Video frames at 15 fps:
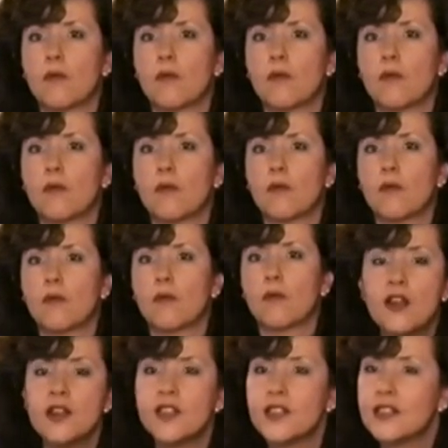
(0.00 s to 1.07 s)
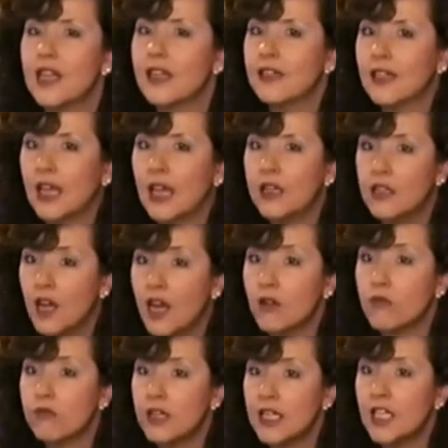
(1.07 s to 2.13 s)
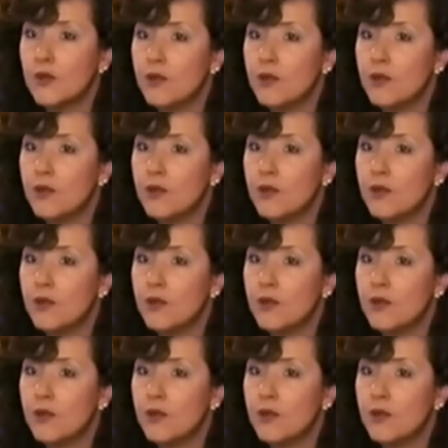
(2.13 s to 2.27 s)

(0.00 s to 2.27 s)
This awareness then cannot really